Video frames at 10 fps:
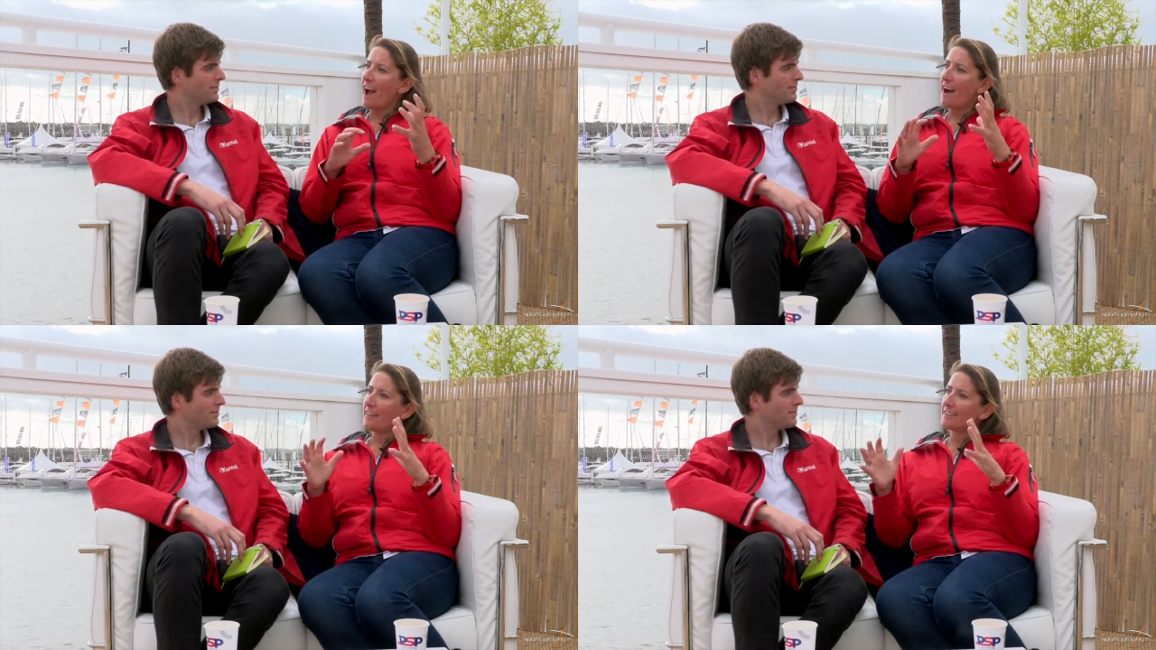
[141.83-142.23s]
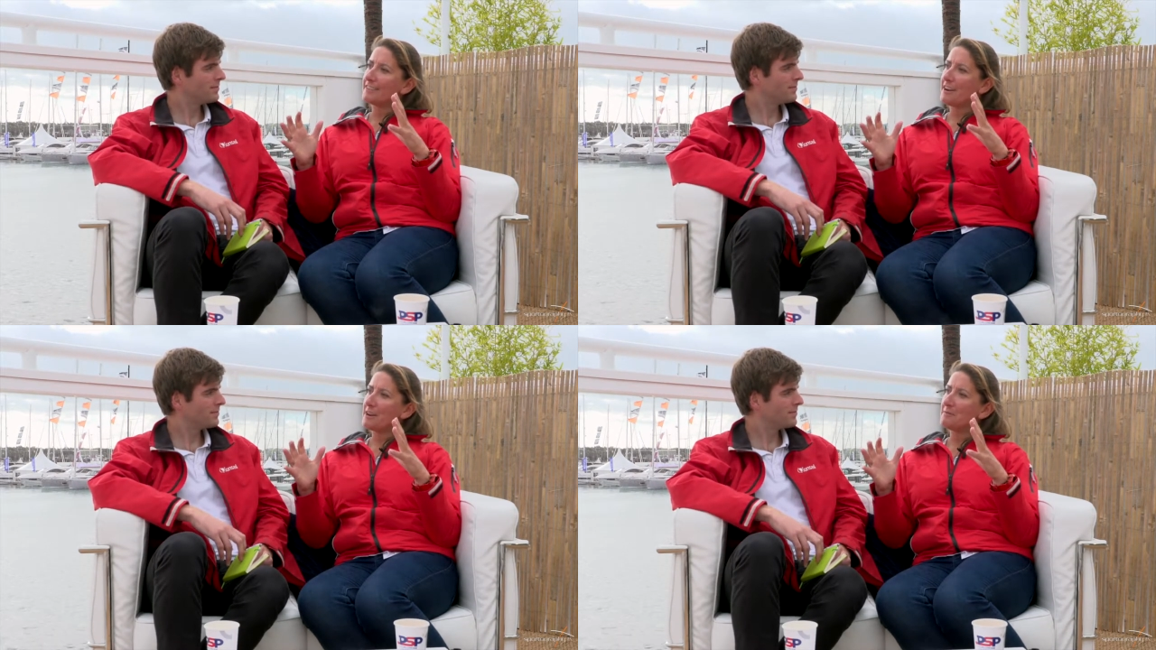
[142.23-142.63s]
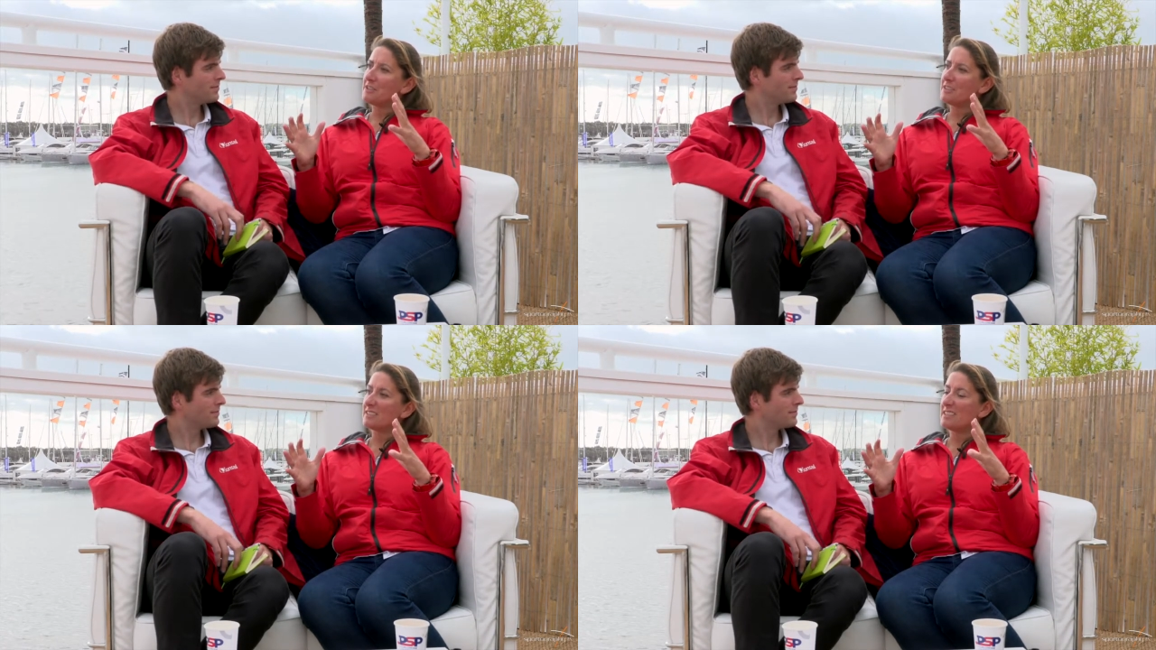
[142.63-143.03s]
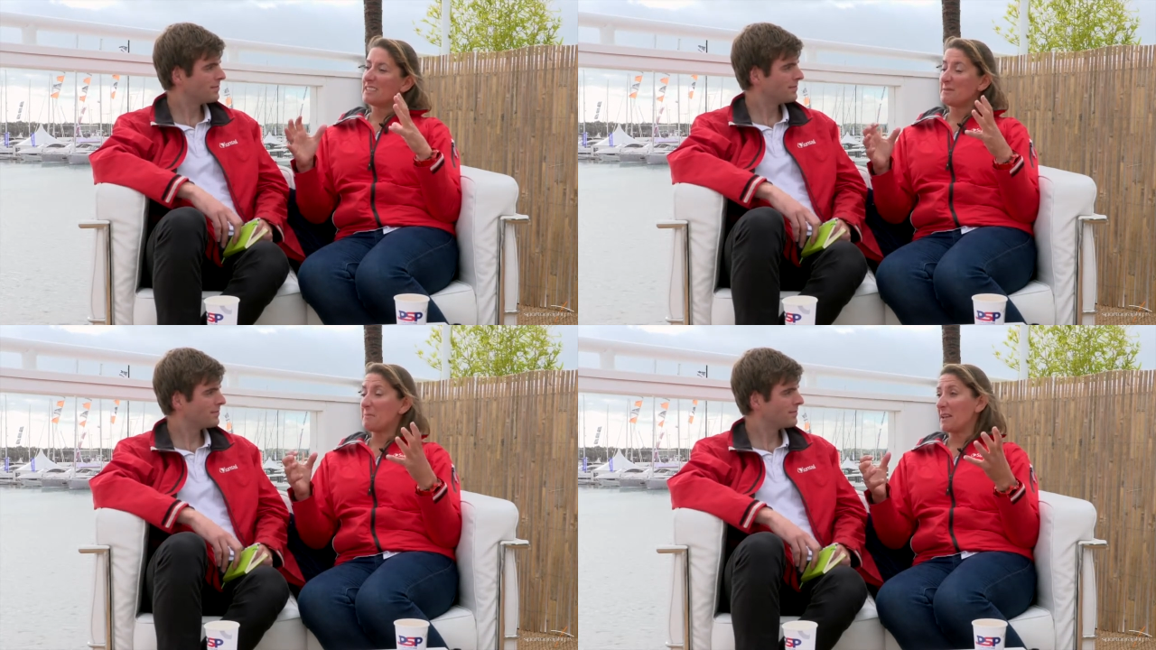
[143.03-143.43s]
Speaker 1: other times you just
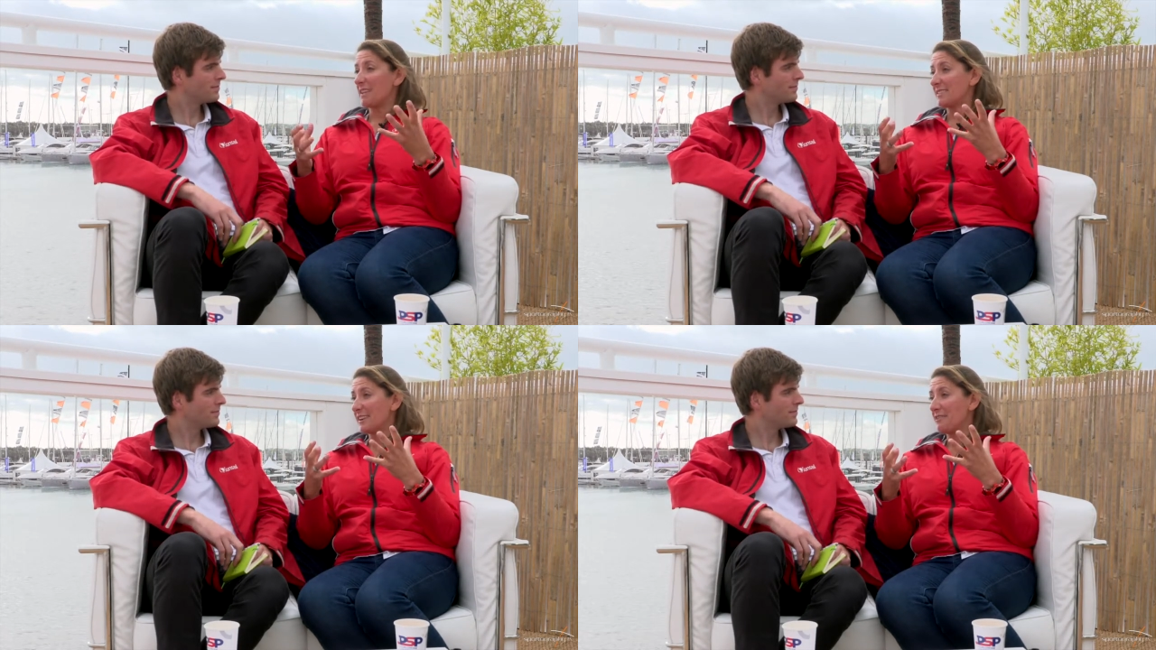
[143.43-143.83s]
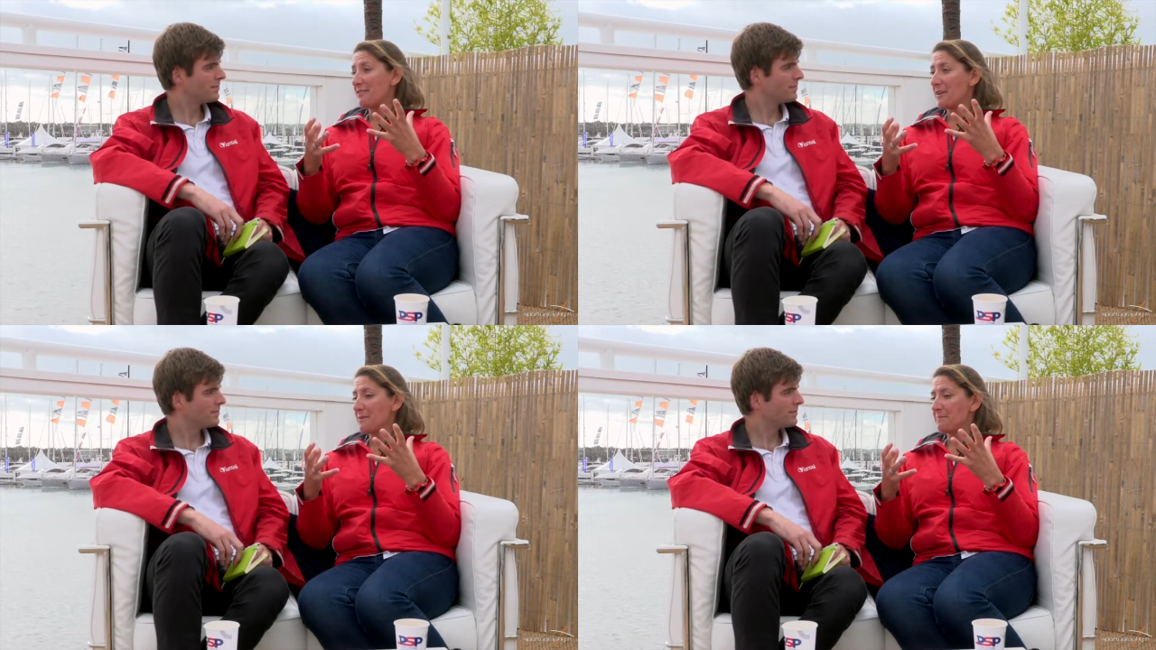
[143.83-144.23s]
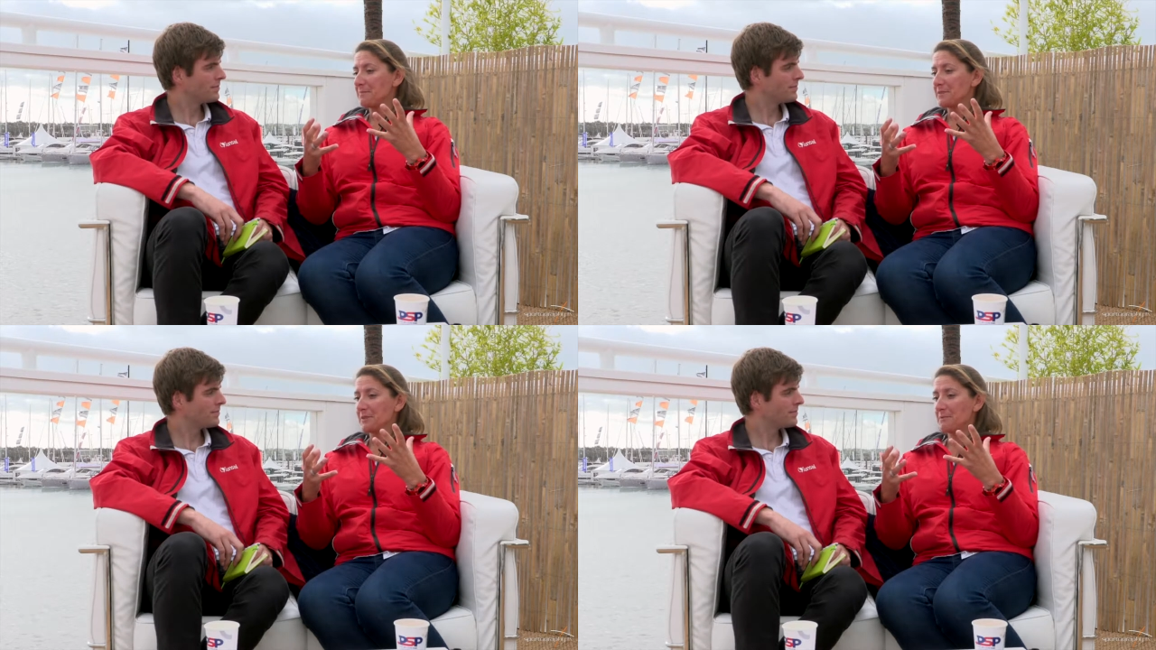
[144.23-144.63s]
need to pick yourself up, so